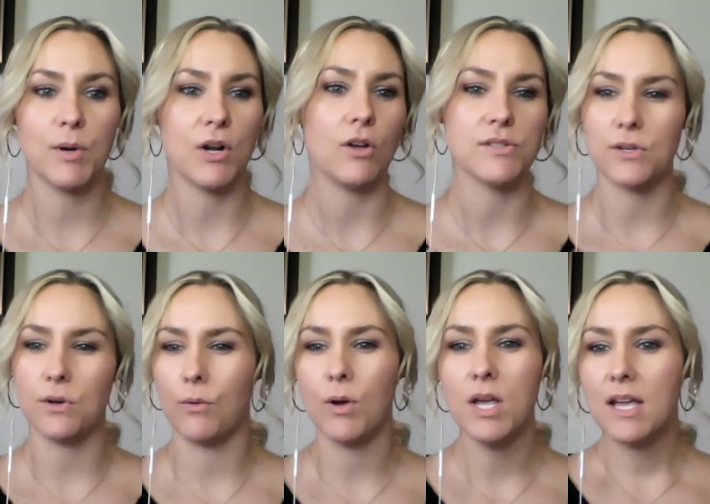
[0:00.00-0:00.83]
but
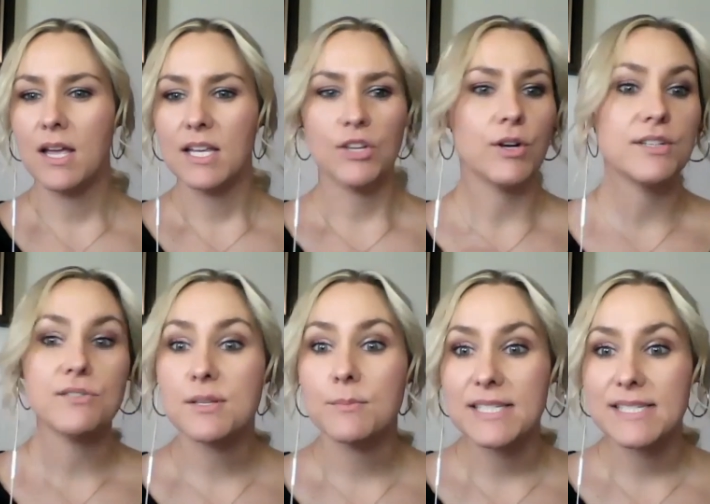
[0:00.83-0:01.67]
also, you know, I
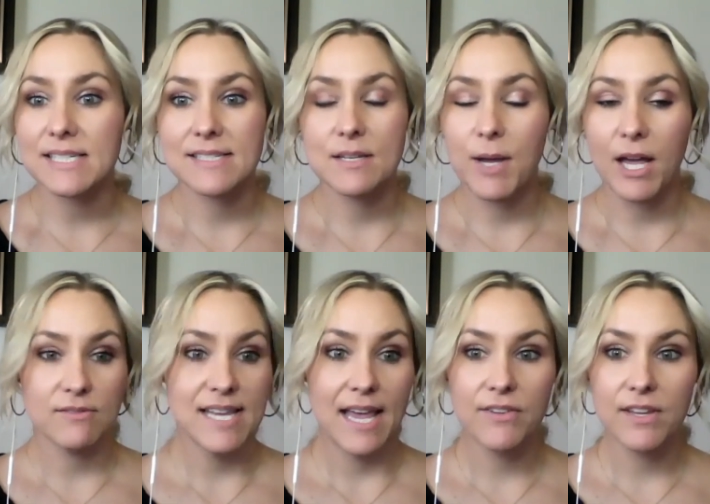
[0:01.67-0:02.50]
used to be 60
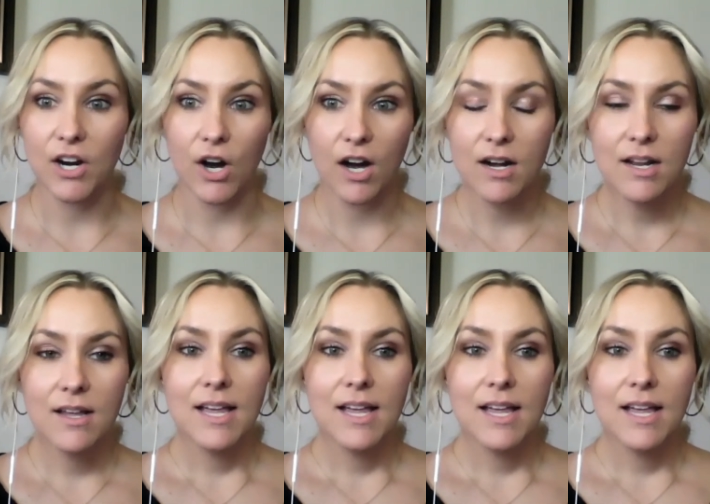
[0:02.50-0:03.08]
pounds heavier.